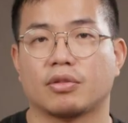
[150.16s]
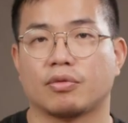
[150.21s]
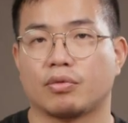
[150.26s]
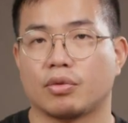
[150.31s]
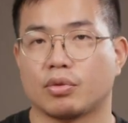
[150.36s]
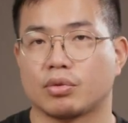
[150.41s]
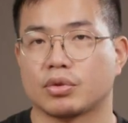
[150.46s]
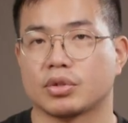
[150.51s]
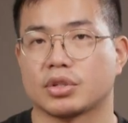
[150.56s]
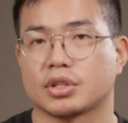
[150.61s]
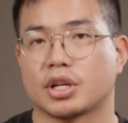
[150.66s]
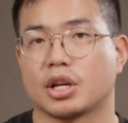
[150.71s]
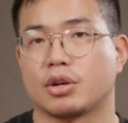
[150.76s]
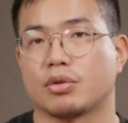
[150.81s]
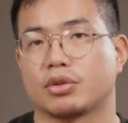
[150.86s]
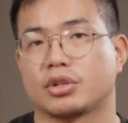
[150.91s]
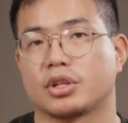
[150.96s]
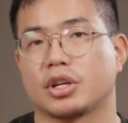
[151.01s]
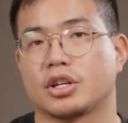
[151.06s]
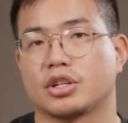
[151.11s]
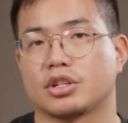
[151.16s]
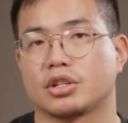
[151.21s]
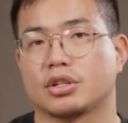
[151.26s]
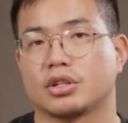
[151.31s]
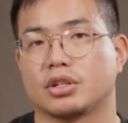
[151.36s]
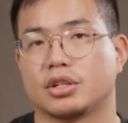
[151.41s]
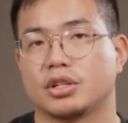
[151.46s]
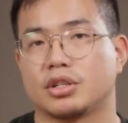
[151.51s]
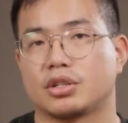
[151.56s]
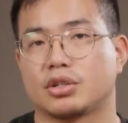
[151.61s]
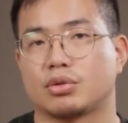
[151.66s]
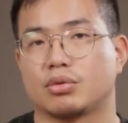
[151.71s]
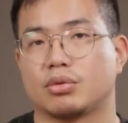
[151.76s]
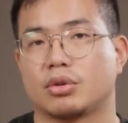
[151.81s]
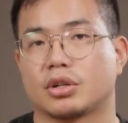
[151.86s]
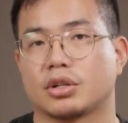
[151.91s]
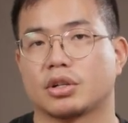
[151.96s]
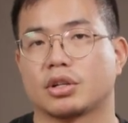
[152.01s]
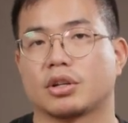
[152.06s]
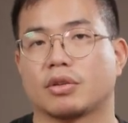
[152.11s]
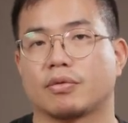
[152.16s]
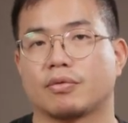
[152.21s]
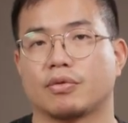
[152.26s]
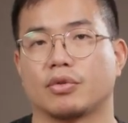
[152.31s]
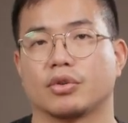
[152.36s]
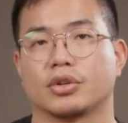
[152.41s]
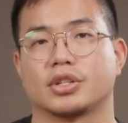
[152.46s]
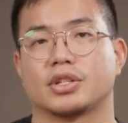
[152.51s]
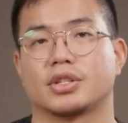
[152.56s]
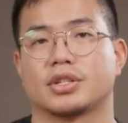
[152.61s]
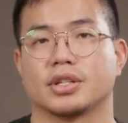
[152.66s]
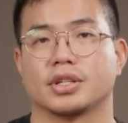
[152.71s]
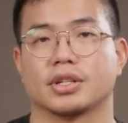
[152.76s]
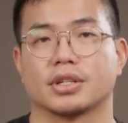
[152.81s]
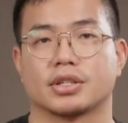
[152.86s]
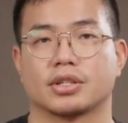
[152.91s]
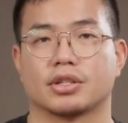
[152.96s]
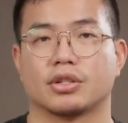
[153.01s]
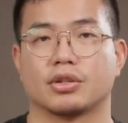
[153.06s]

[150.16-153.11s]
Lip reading: the focus scale rotation is 246